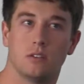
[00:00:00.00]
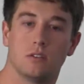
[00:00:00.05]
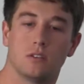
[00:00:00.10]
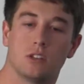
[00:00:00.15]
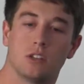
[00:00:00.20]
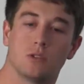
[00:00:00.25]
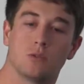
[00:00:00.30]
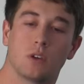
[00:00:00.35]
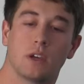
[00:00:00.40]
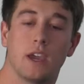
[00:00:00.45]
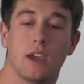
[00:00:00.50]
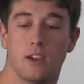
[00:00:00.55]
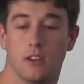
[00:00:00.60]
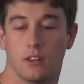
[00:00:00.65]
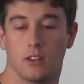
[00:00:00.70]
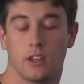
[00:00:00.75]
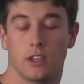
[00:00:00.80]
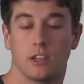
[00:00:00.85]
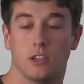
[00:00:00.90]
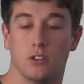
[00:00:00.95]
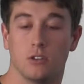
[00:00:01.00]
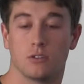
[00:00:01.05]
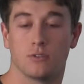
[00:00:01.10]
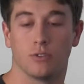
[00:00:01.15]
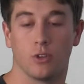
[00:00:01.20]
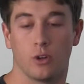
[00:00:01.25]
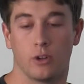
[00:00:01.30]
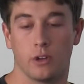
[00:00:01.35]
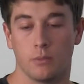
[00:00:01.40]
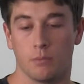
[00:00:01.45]
since we can't use
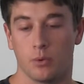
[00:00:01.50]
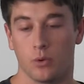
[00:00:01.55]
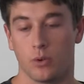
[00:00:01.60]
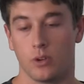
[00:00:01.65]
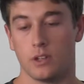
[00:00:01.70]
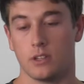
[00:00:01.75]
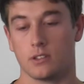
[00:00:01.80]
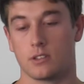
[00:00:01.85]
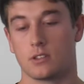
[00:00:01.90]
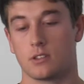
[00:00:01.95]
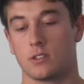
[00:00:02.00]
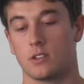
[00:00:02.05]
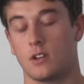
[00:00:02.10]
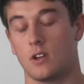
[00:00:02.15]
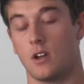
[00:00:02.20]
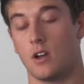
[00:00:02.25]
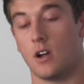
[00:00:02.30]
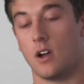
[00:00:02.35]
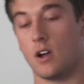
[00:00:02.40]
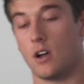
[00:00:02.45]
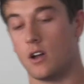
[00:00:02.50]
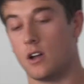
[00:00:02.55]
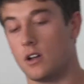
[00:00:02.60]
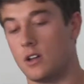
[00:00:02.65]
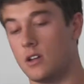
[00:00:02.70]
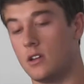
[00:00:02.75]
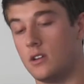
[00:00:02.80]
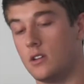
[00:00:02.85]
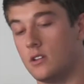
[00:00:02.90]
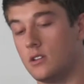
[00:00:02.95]
floating points,
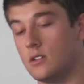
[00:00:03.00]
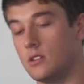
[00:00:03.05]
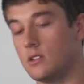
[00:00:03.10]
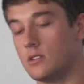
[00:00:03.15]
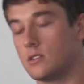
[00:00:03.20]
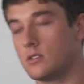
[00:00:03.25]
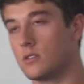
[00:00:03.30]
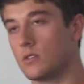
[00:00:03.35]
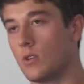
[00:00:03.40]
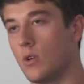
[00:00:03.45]
it